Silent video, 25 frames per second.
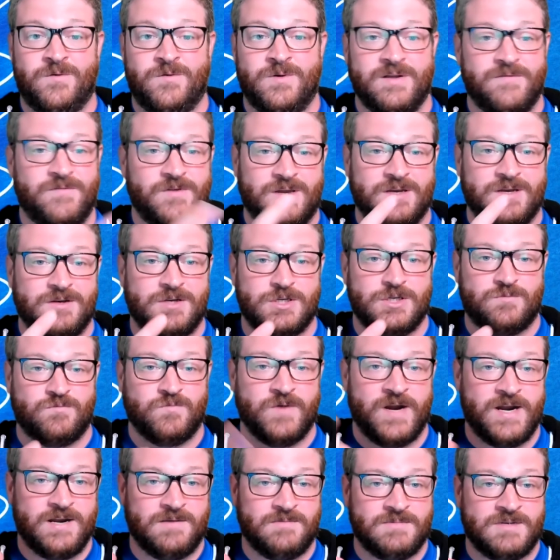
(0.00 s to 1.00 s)
And if you can just
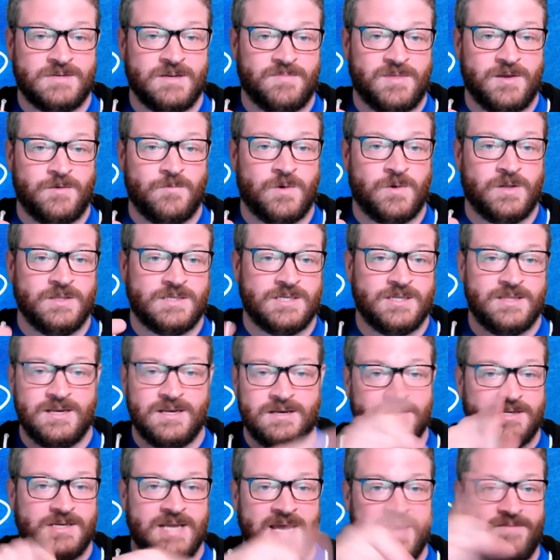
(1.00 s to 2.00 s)
write something once and
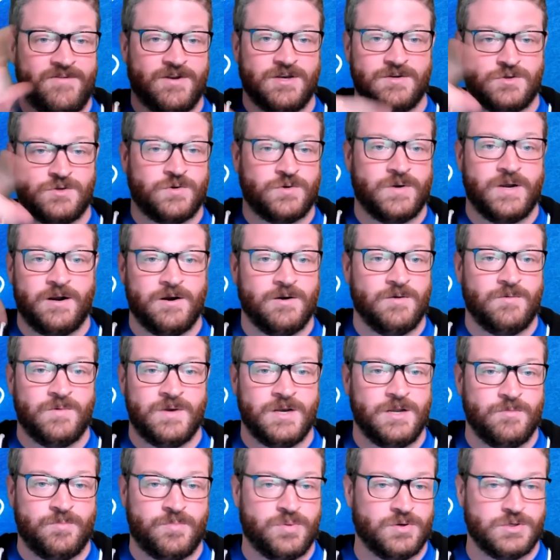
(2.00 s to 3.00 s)
then just have it trigger when
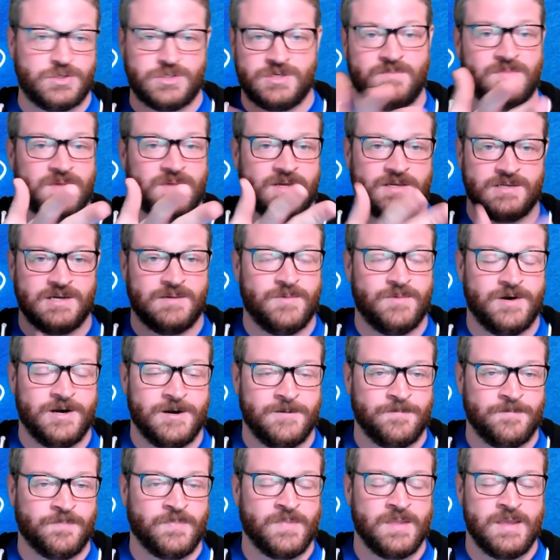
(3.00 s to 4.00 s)
you push something
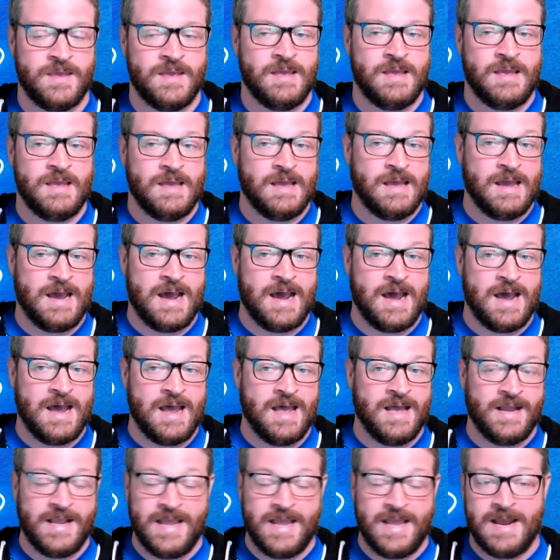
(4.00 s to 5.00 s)
somewhere,
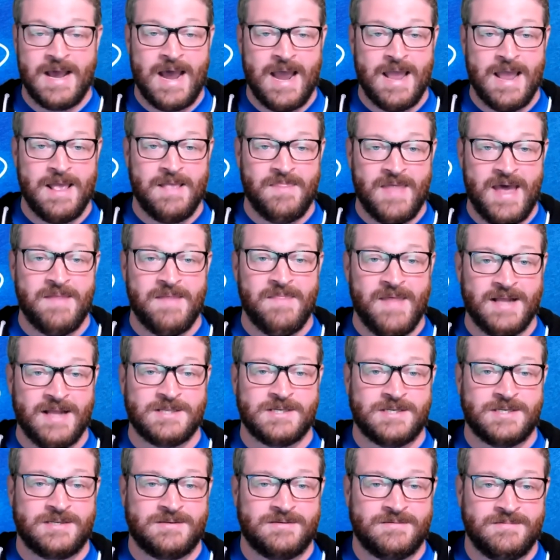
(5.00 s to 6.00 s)
again, that
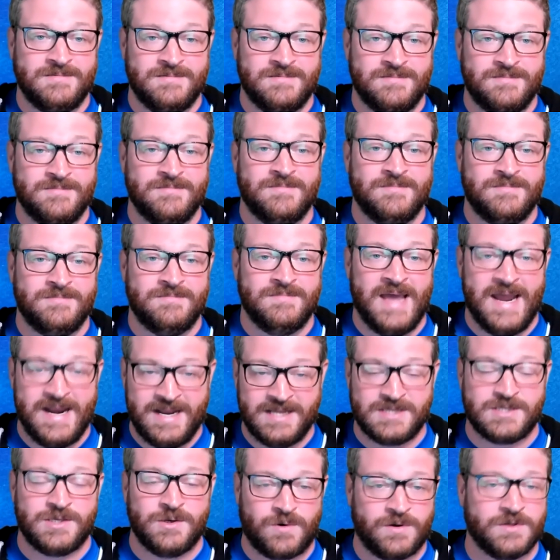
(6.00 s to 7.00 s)

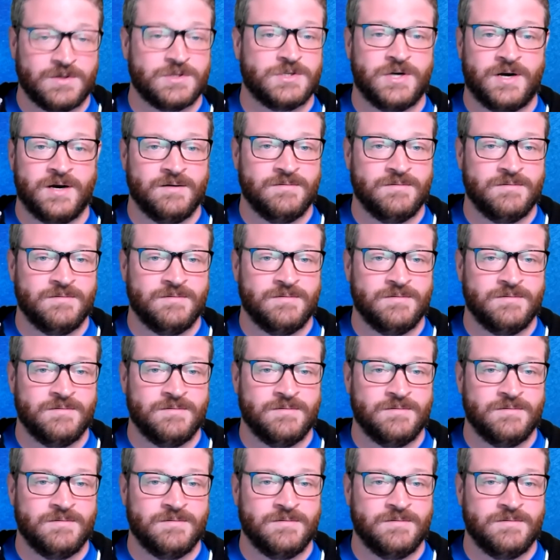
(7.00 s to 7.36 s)
is the North Star.